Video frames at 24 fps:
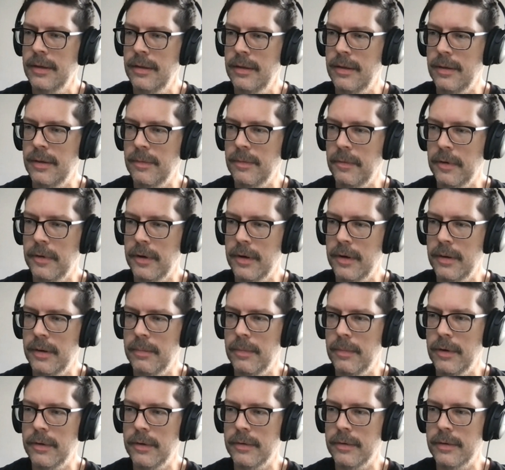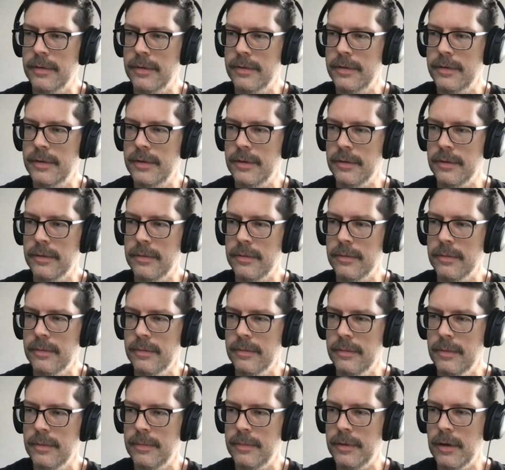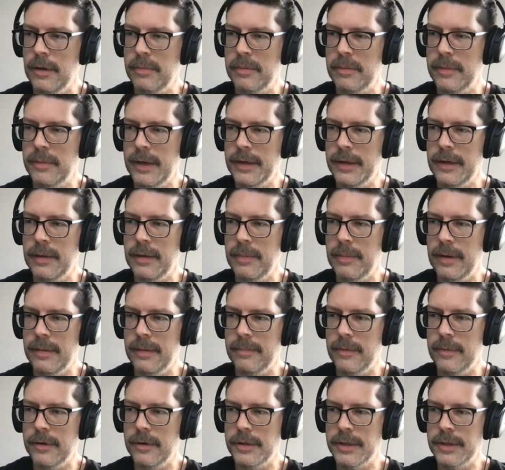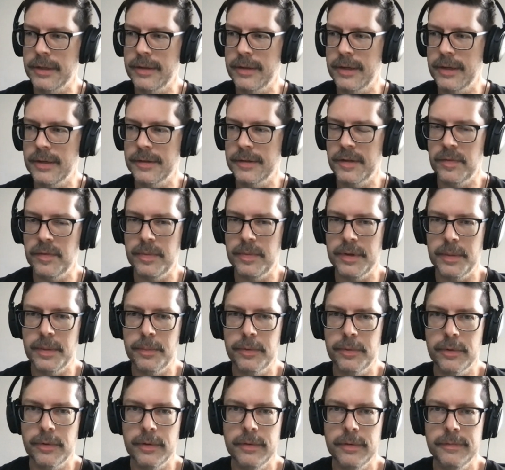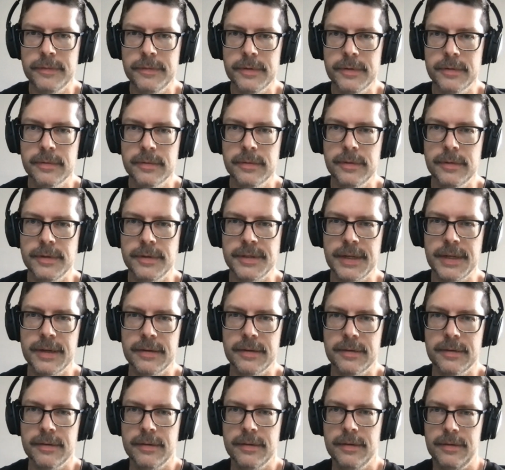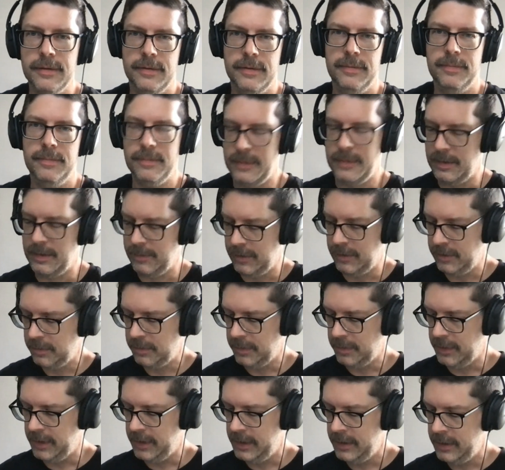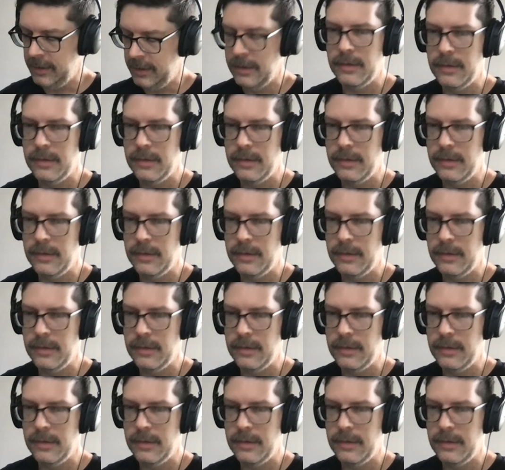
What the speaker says: then we're in a mode to be open-minded about merging things that have been approved. Is that the mode we're in?